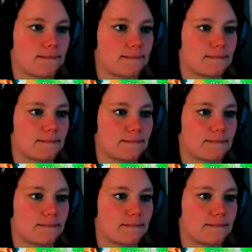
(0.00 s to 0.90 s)

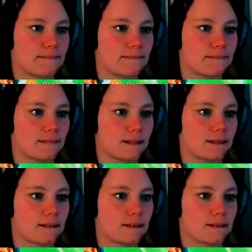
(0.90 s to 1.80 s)

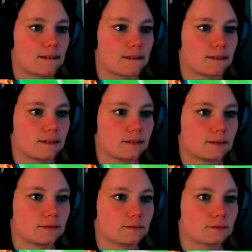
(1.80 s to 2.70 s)

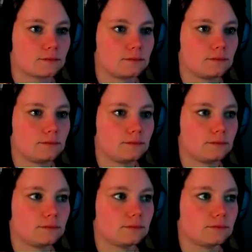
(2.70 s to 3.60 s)

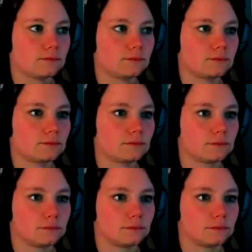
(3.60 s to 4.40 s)
[no speech]